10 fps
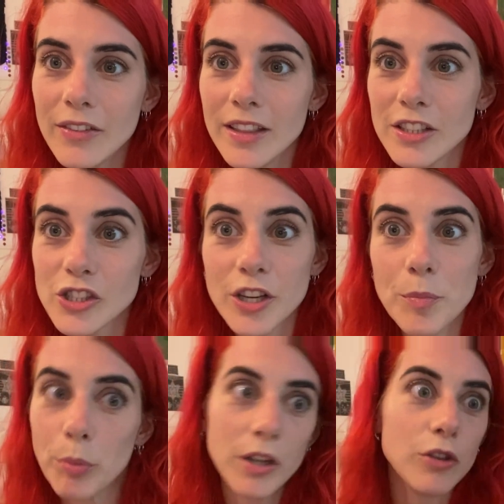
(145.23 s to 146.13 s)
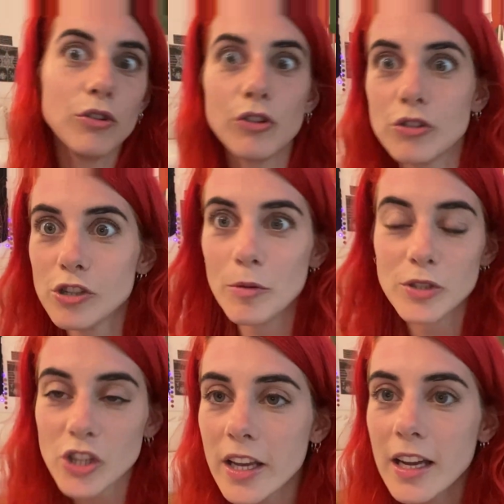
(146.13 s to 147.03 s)
and that's gonna bring you so
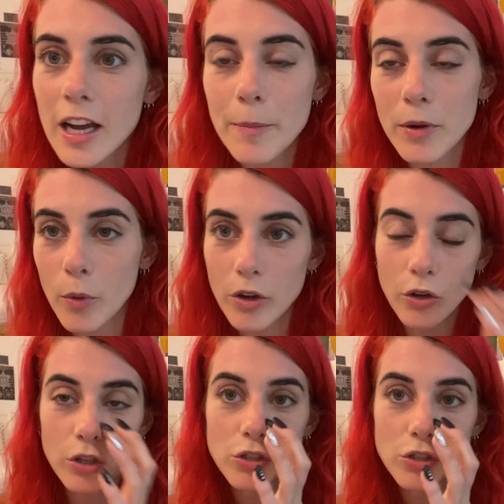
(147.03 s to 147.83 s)
much income and whatnot.